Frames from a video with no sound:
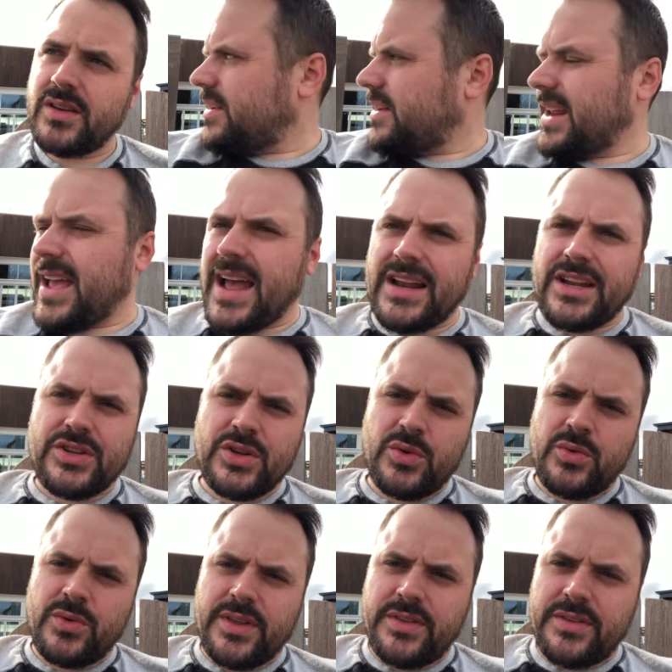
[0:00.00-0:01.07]
And it had to
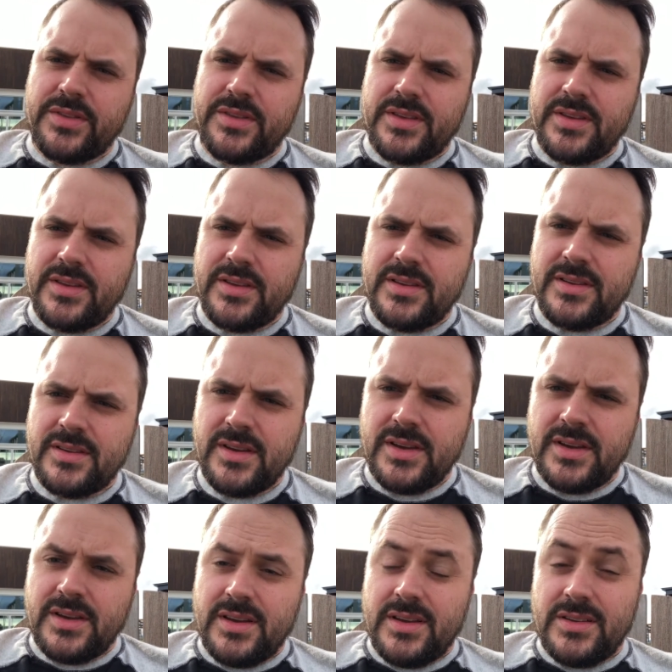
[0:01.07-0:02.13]
do with
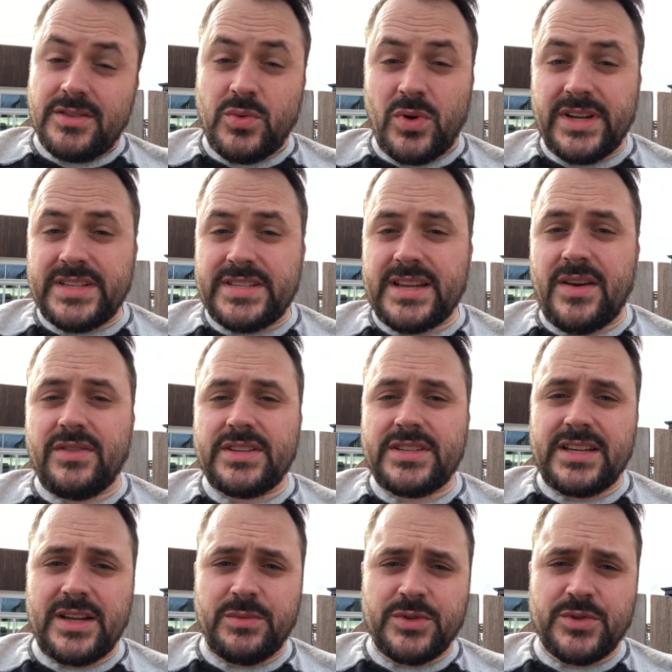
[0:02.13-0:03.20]

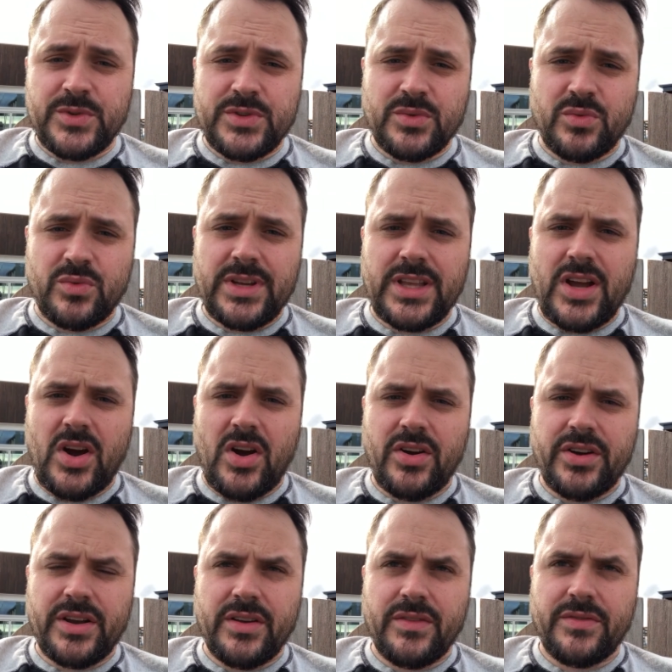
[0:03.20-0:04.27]
2017, which was a really
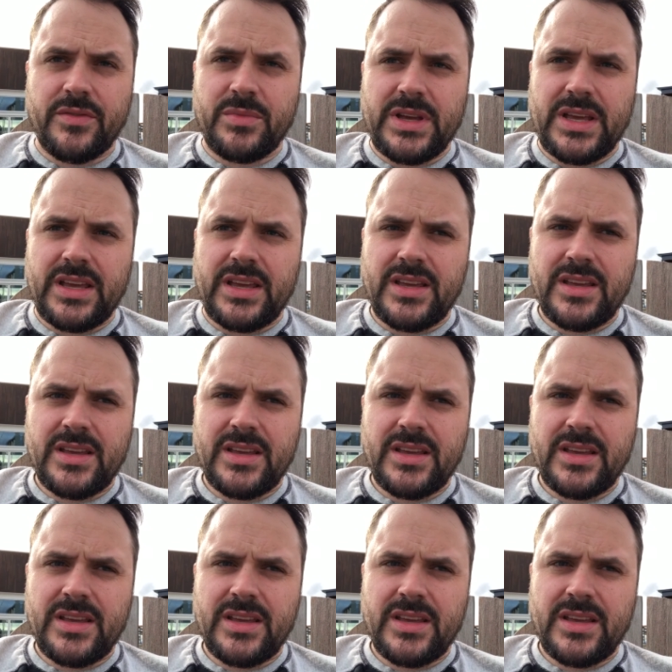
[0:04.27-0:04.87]
hard year for me.